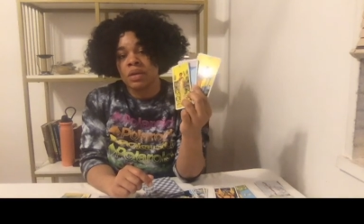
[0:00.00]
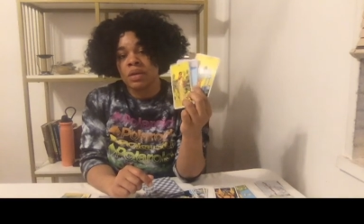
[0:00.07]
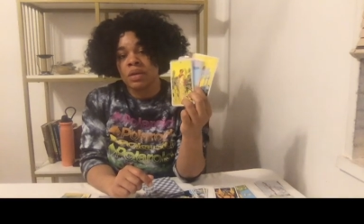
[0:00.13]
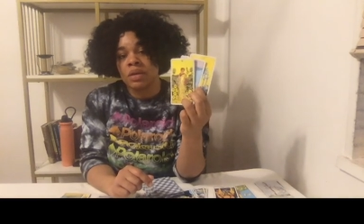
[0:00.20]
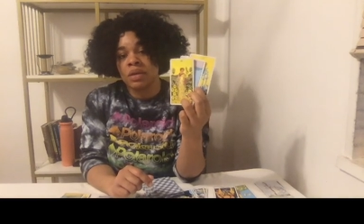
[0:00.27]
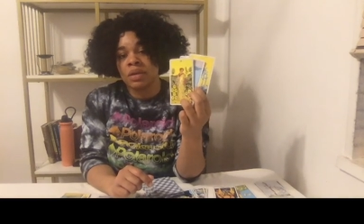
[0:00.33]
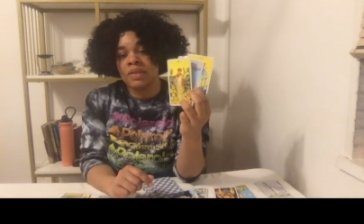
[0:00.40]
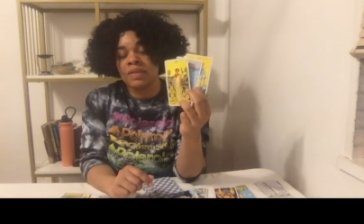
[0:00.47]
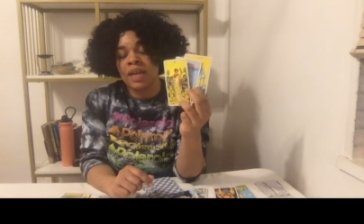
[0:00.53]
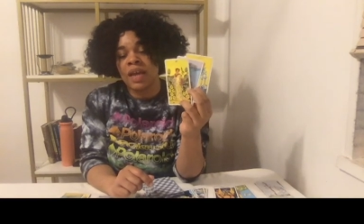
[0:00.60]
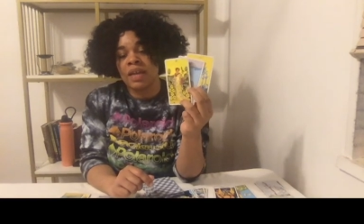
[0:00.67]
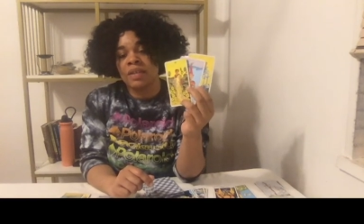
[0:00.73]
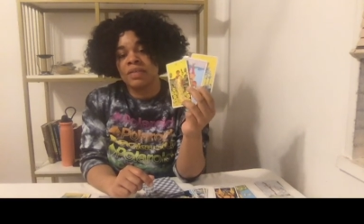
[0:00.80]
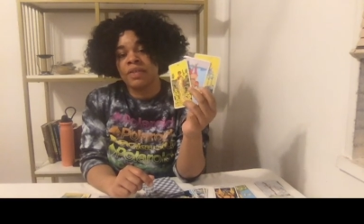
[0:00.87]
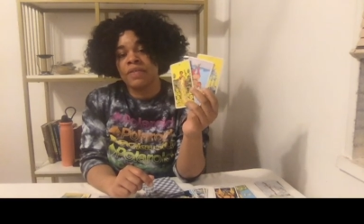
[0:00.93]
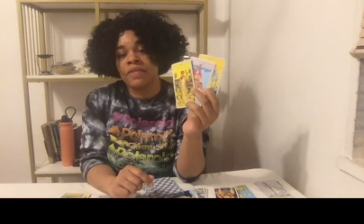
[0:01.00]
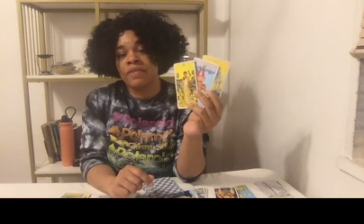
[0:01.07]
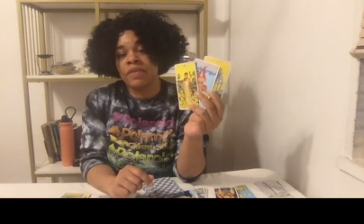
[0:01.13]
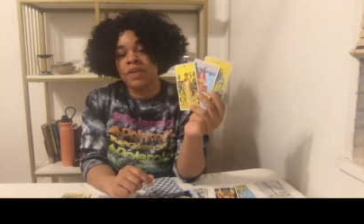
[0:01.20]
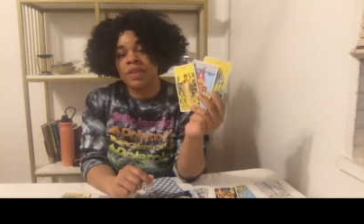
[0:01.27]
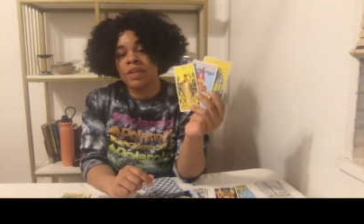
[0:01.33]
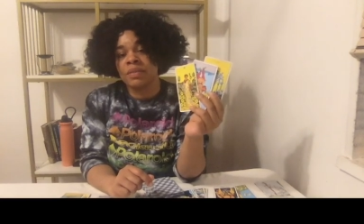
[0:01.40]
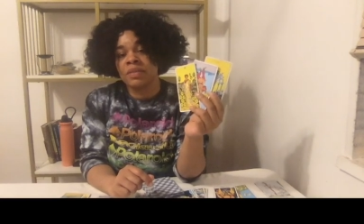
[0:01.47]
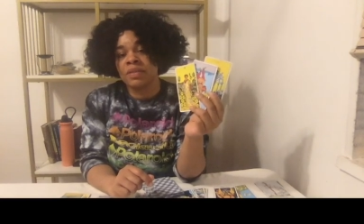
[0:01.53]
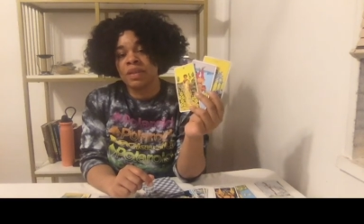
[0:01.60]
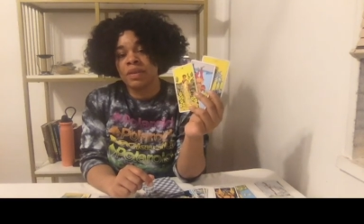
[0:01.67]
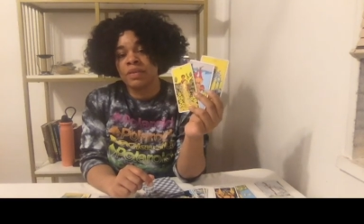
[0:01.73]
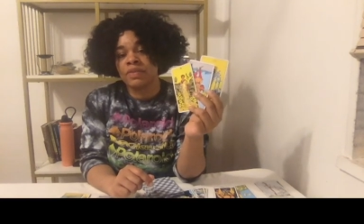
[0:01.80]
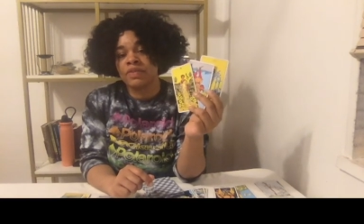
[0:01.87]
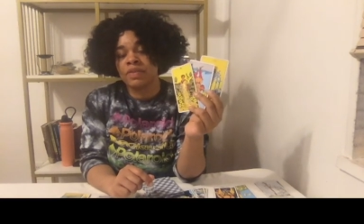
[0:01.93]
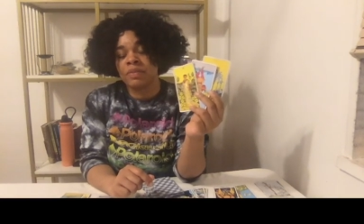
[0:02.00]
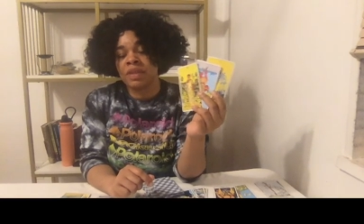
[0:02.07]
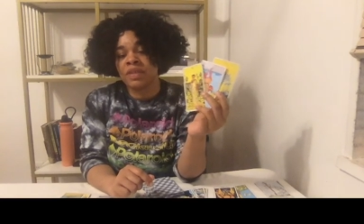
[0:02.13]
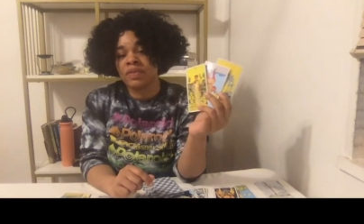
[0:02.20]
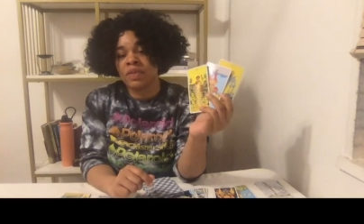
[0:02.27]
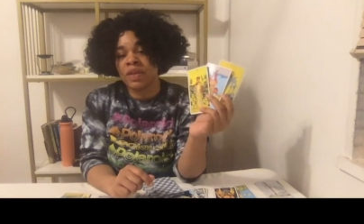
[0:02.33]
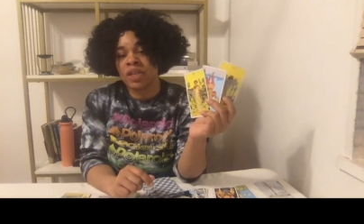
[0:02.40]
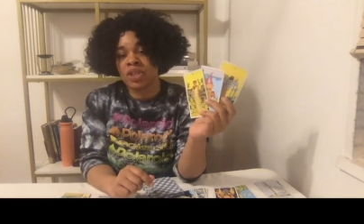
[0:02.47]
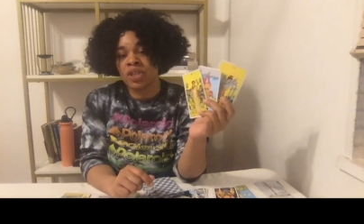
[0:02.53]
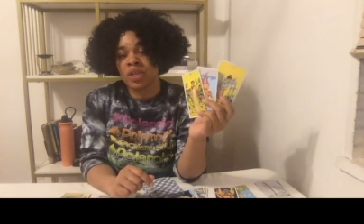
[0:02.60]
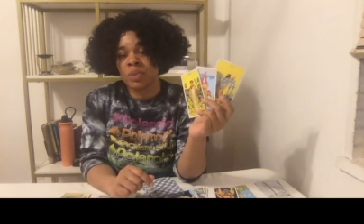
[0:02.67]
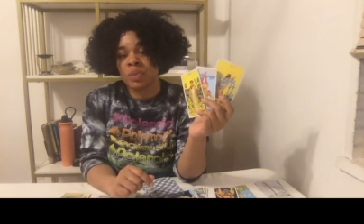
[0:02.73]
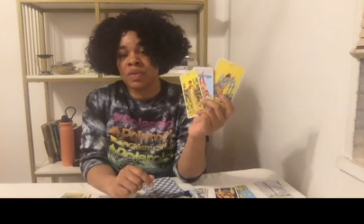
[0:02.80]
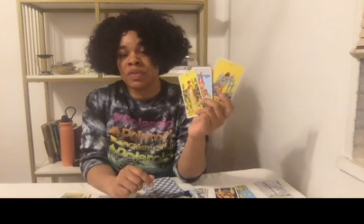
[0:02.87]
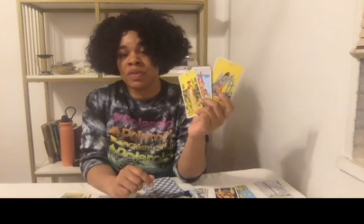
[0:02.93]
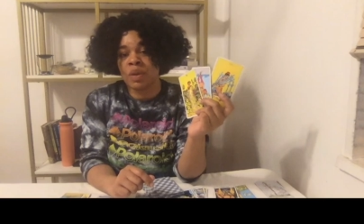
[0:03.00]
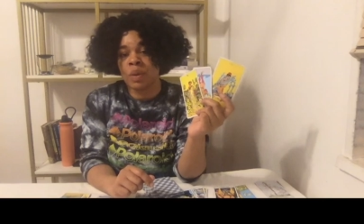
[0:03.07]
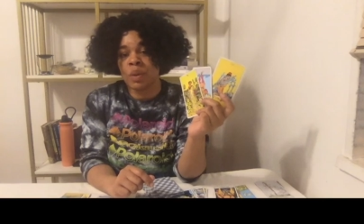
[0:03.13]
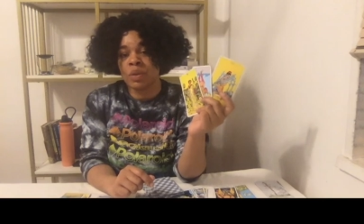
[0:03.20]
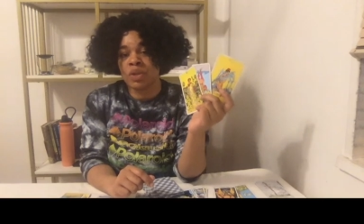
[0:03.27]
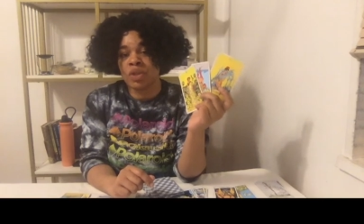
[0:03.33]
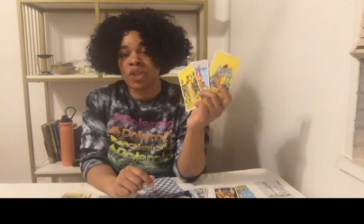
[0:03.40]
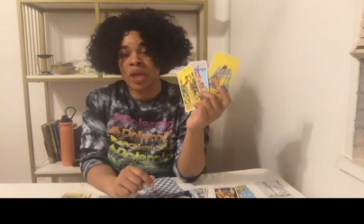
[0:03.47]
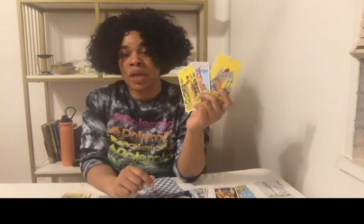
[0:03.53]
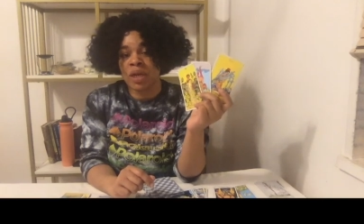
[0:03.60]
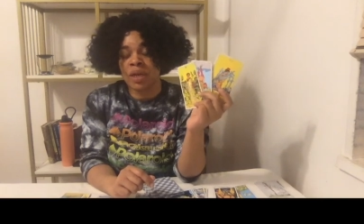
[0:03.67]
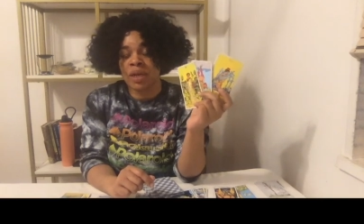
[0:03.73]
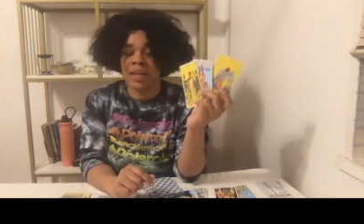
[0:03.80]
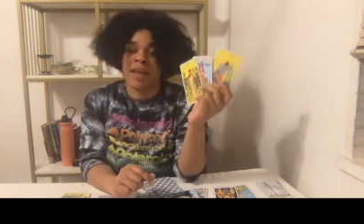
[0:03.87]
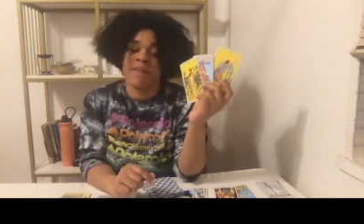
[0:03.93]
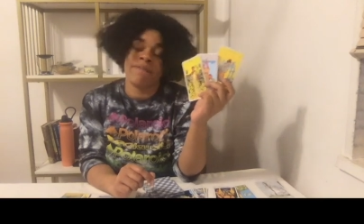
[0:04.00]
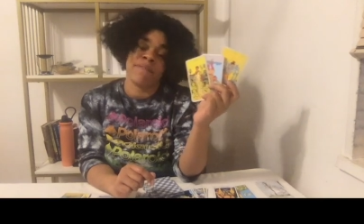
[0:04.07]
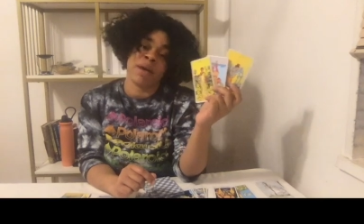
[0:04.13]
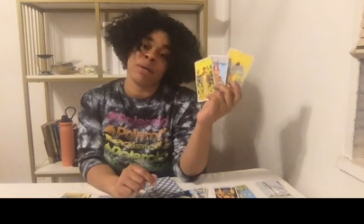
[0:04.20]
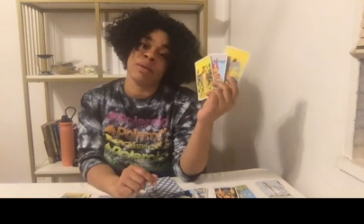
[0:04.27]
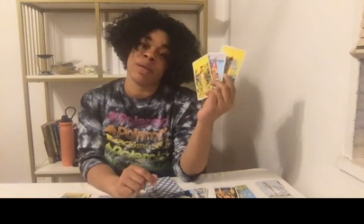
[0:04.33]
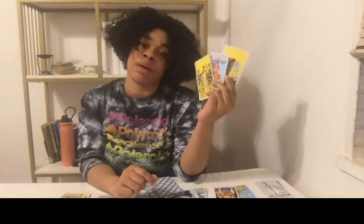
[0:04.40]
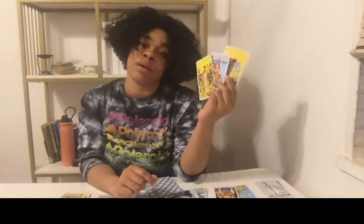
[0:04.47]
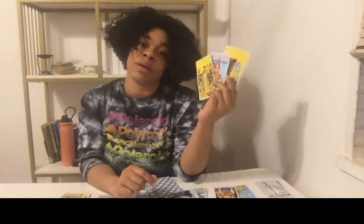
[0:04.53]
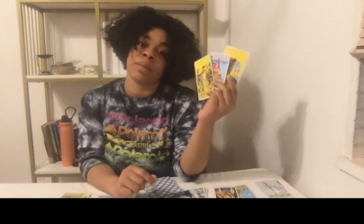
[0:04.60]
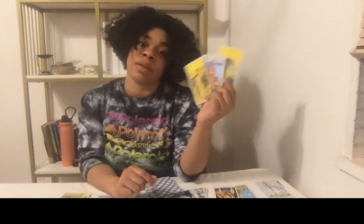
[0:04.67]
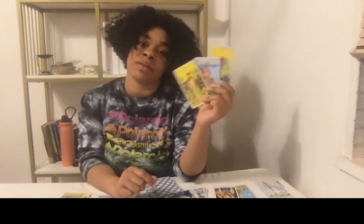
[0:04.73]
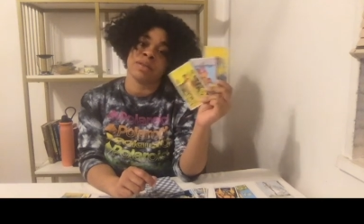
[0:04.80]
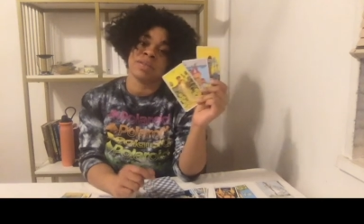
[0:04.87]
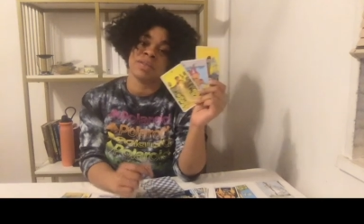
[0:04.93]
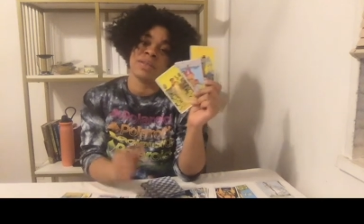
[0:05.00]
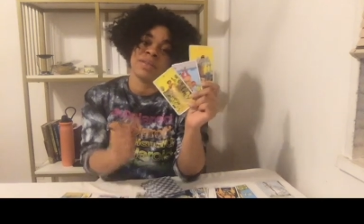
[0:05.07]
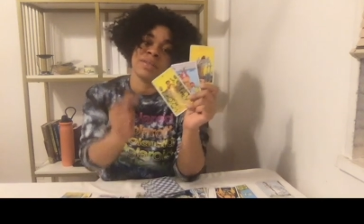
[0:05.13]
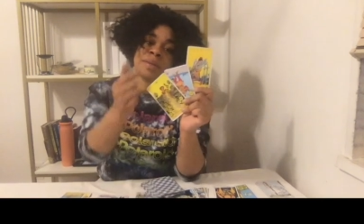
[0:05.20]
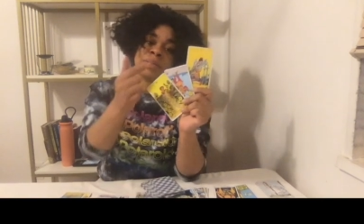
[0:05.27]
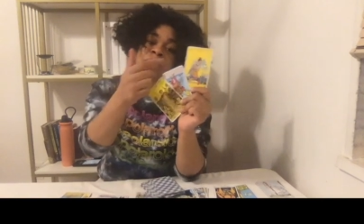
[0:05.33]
decided to free themselves from this relationship where someone was juggling. They found out about this deception.